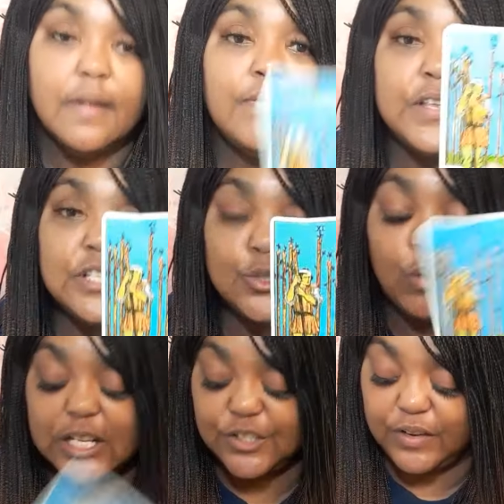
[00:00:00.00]
This is
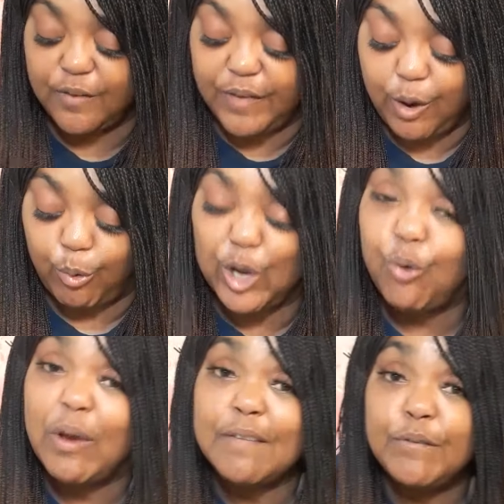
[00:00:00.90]
one that's feeling very
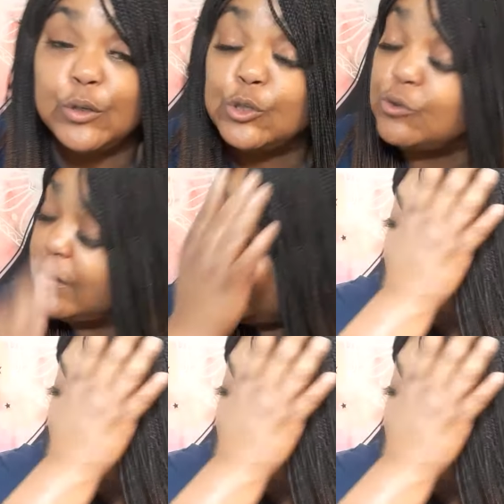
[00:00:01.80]
regretful and